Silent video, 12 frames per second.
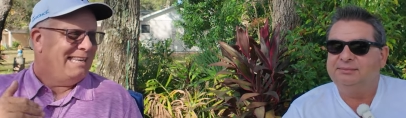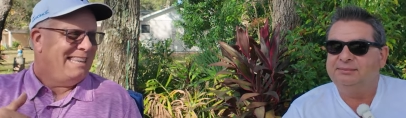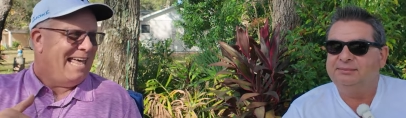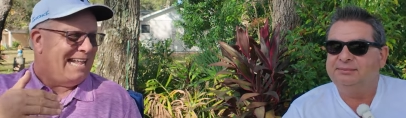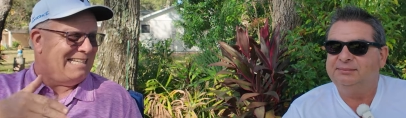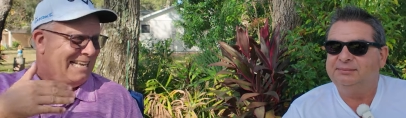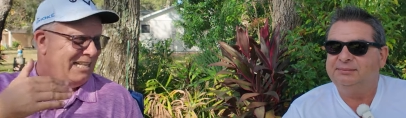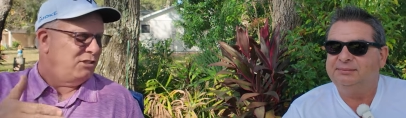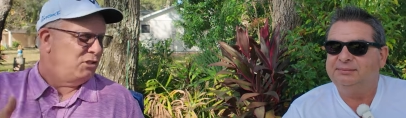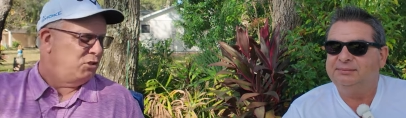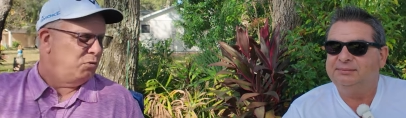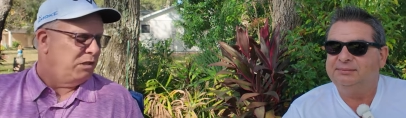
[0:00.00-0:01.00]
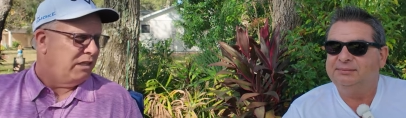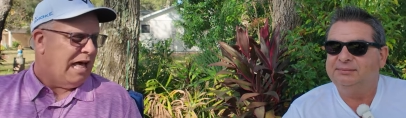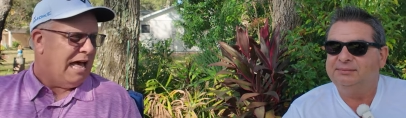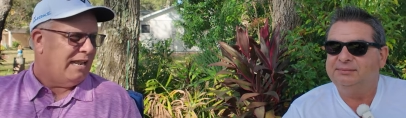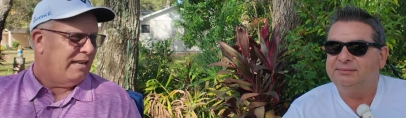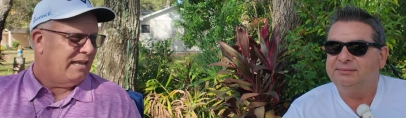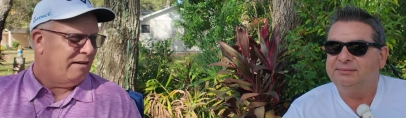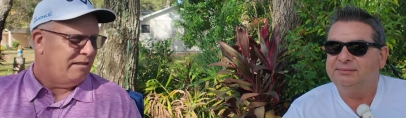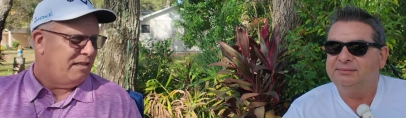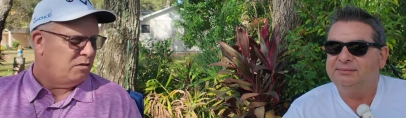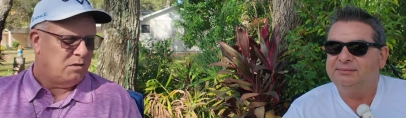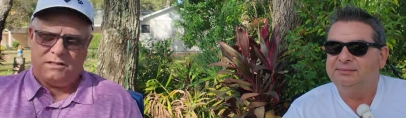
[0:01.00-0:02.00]
Speaker 1: That tells you a lot.
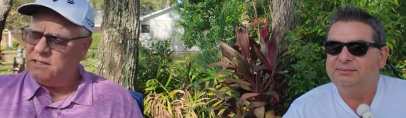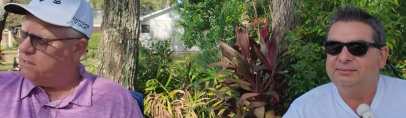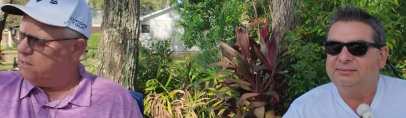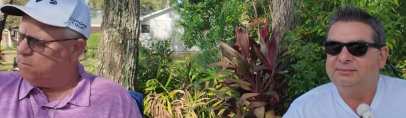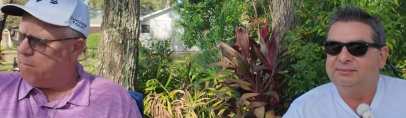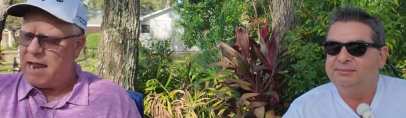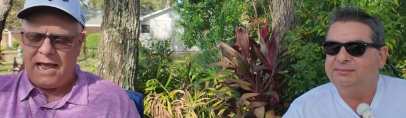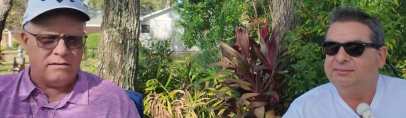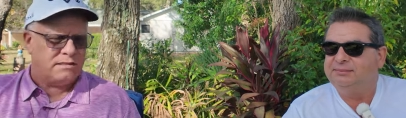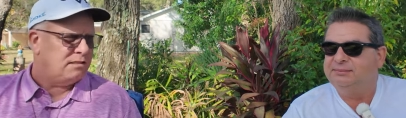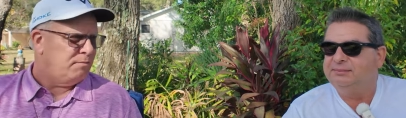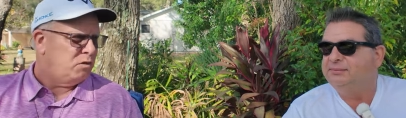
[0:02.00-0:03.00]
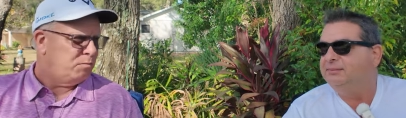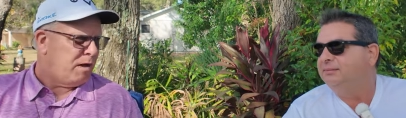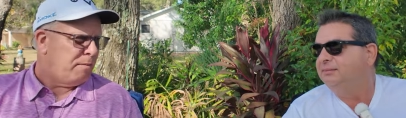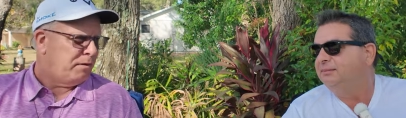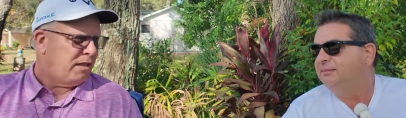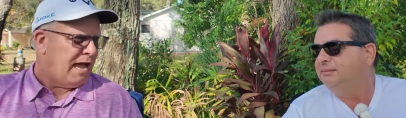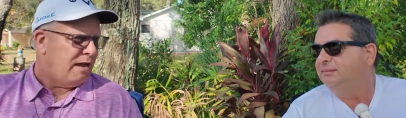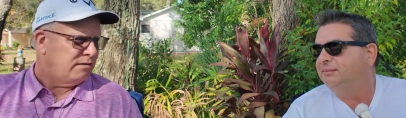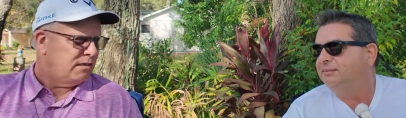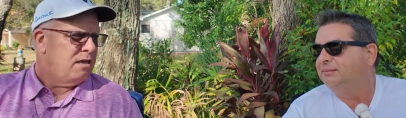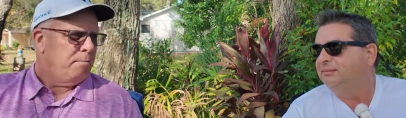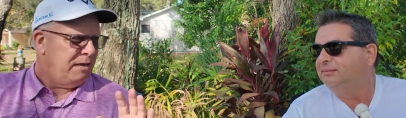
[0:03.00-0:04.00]
That this this is my house is the most popular
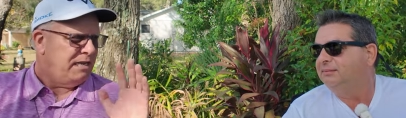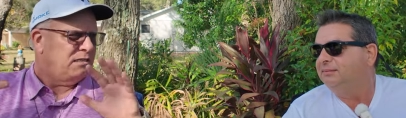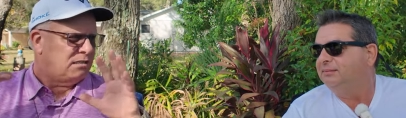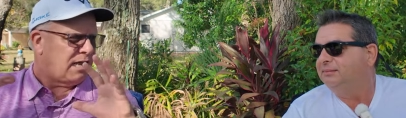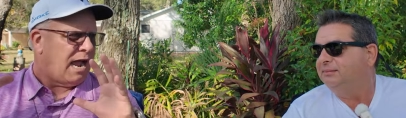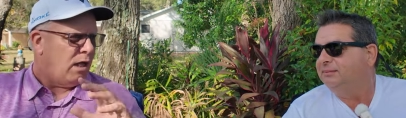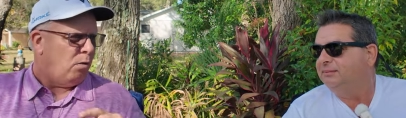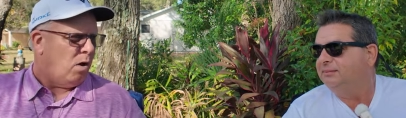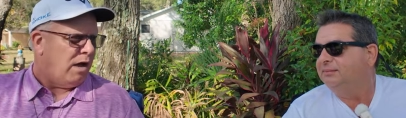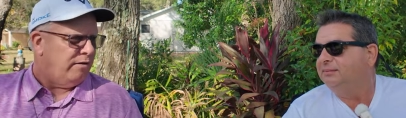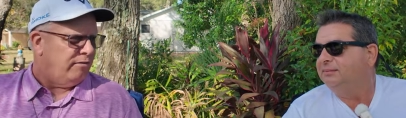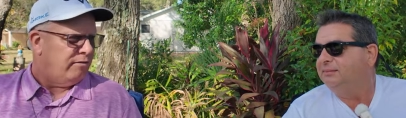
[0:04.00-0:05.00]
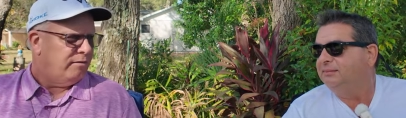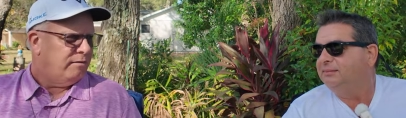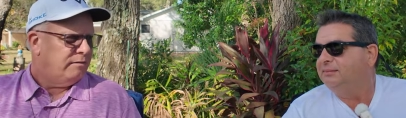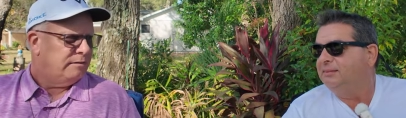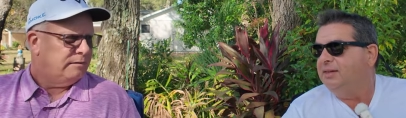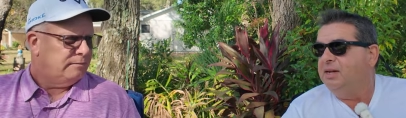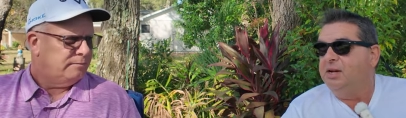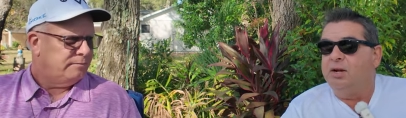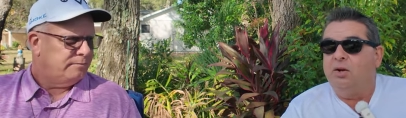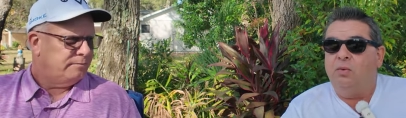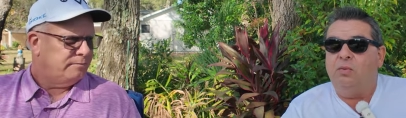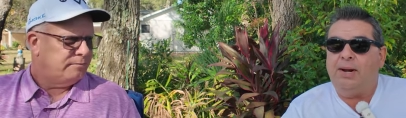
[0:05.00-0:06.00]
house, meaning style wise.
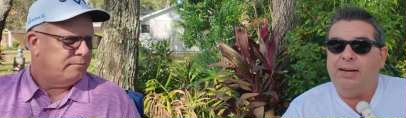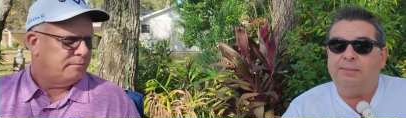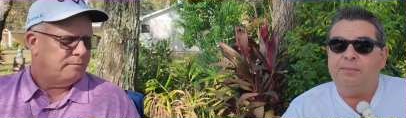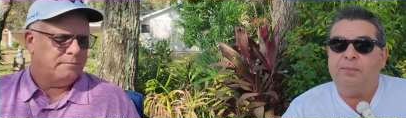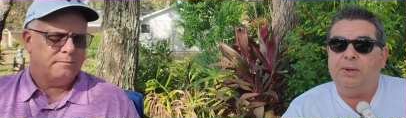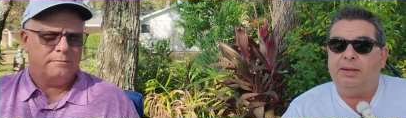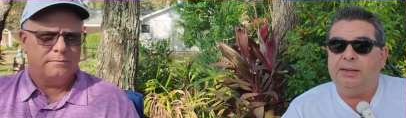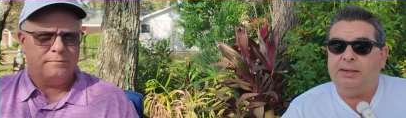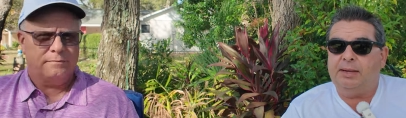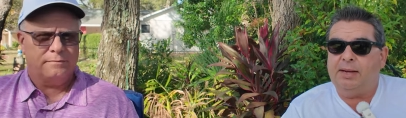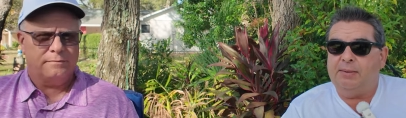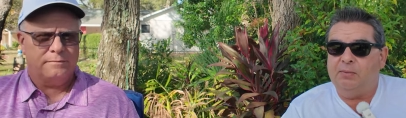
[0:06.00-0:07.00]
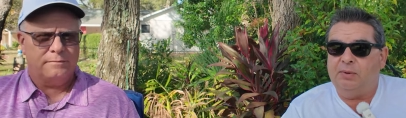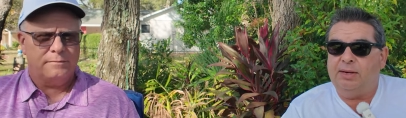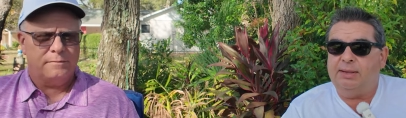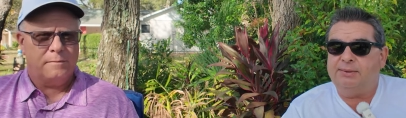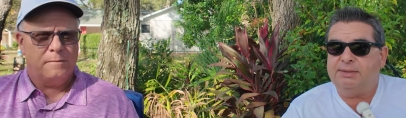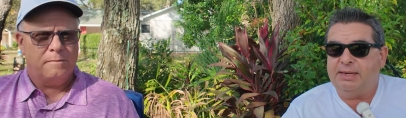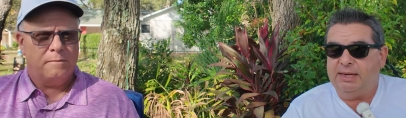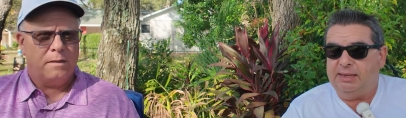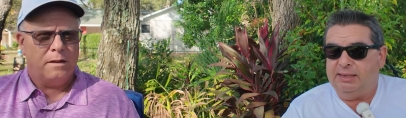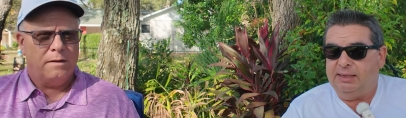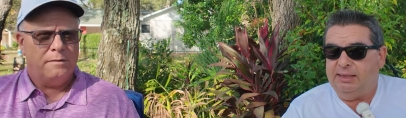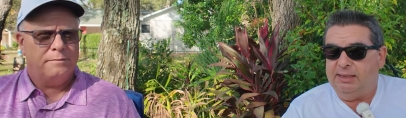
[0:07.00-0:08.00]
Speaker 2: Right, but what I'm
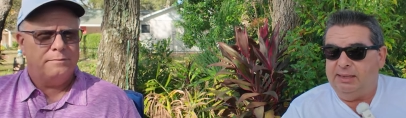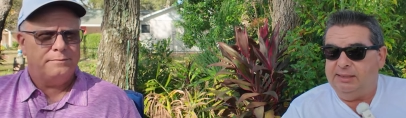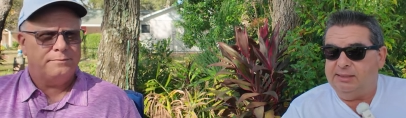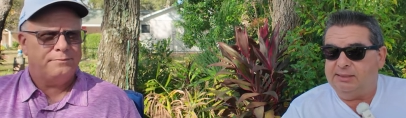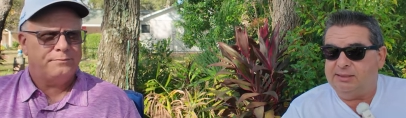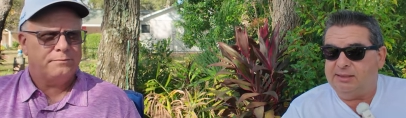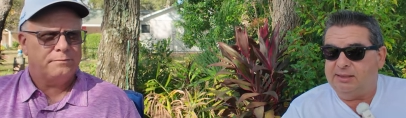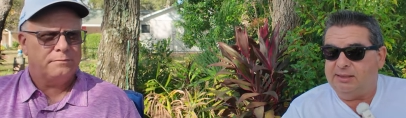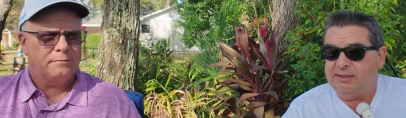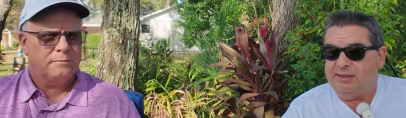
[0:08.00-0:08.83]
saying is